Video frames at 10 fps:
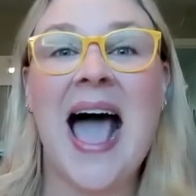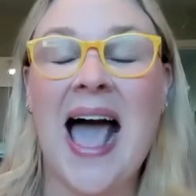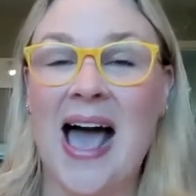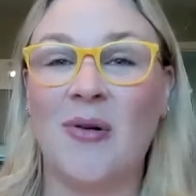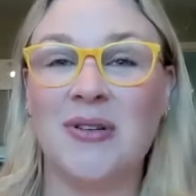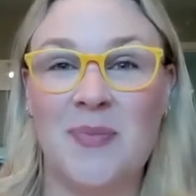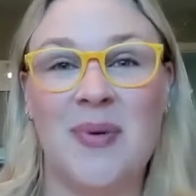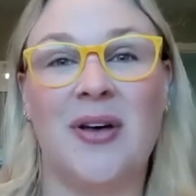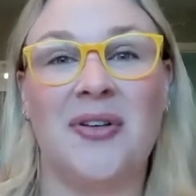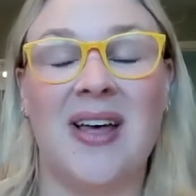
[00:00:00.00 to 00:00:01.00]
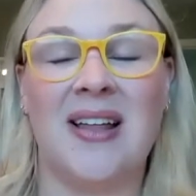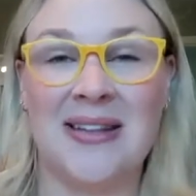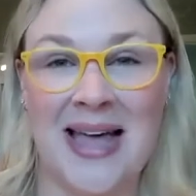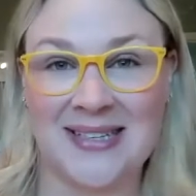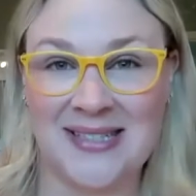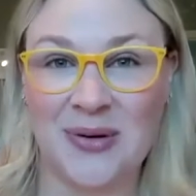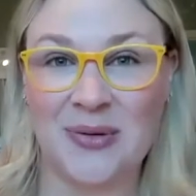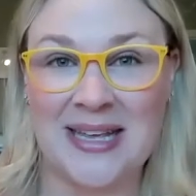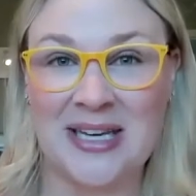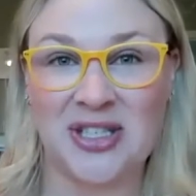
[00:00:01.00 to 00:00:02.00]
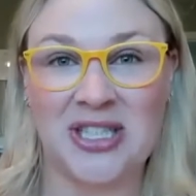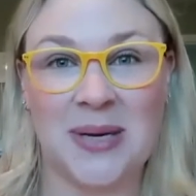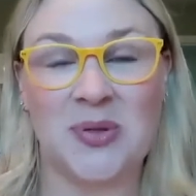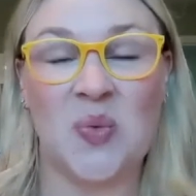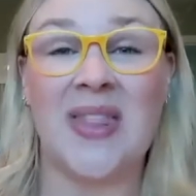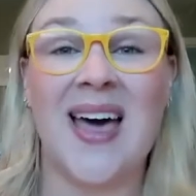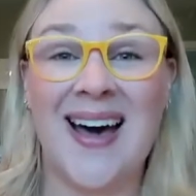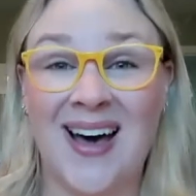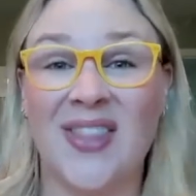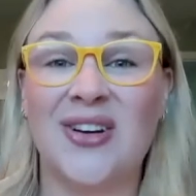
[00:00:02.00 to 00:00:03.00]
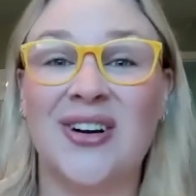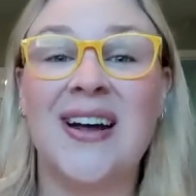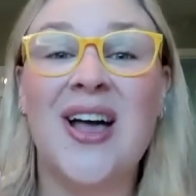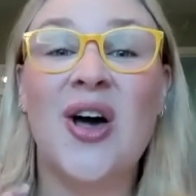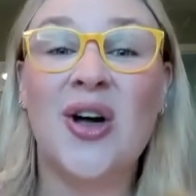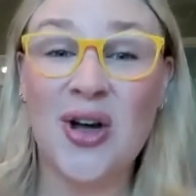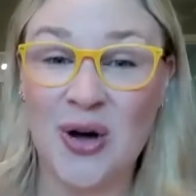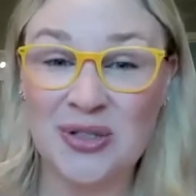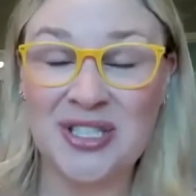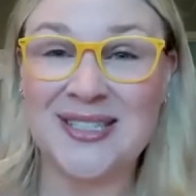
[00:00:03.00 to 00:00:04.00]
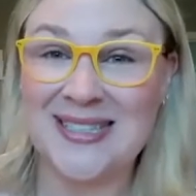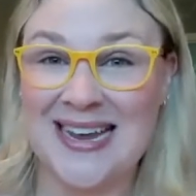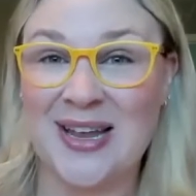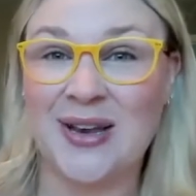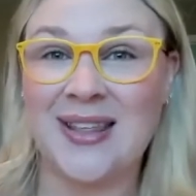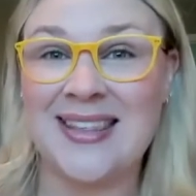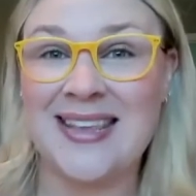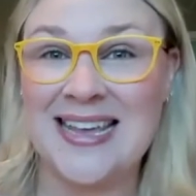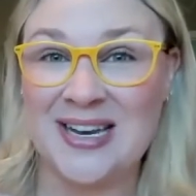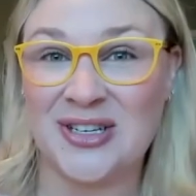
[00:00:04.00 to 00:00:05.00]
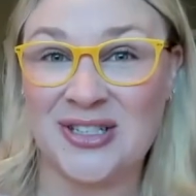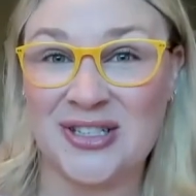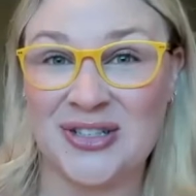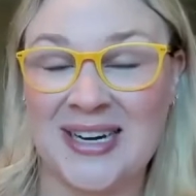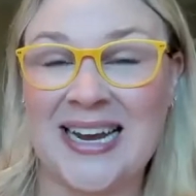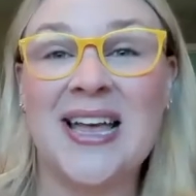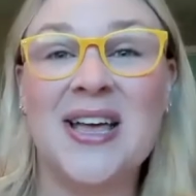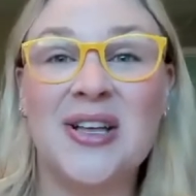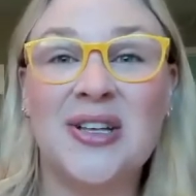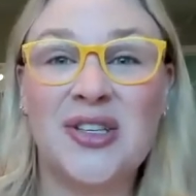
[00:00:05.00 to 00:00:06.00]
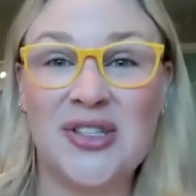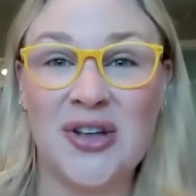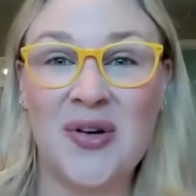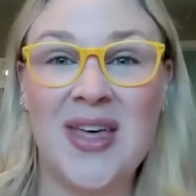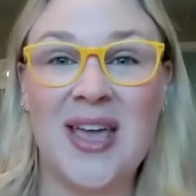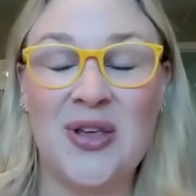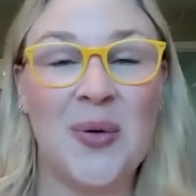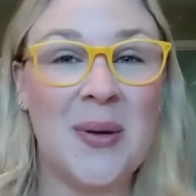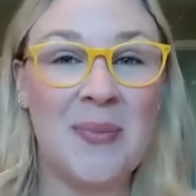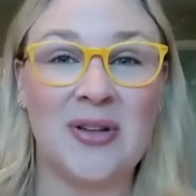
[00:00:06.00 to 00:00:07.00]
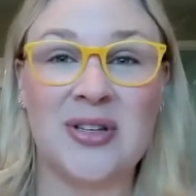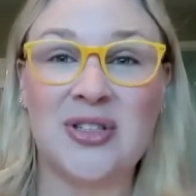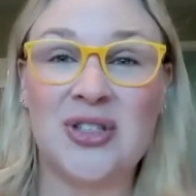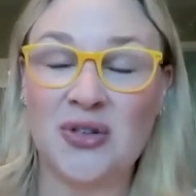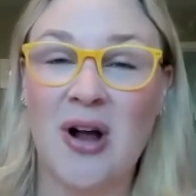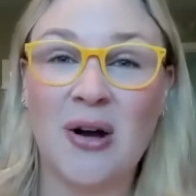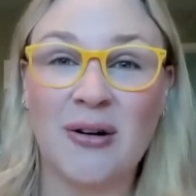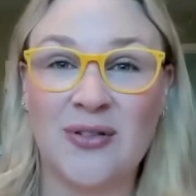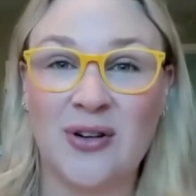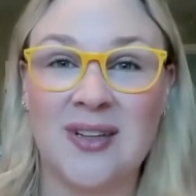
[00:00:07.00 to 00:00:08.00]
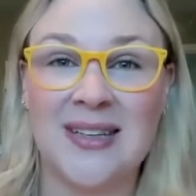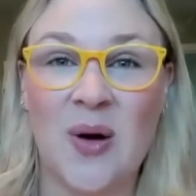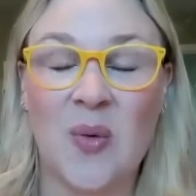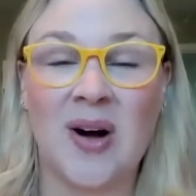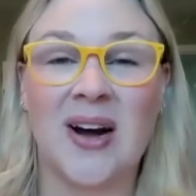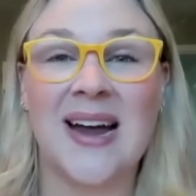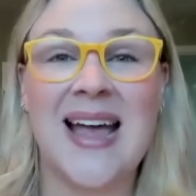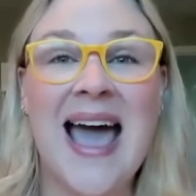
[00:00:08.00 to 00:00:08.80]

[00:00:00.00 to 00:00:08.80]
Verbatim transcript: how to build lasting relationships with other coaches in the industry so that you can build a strong referral network,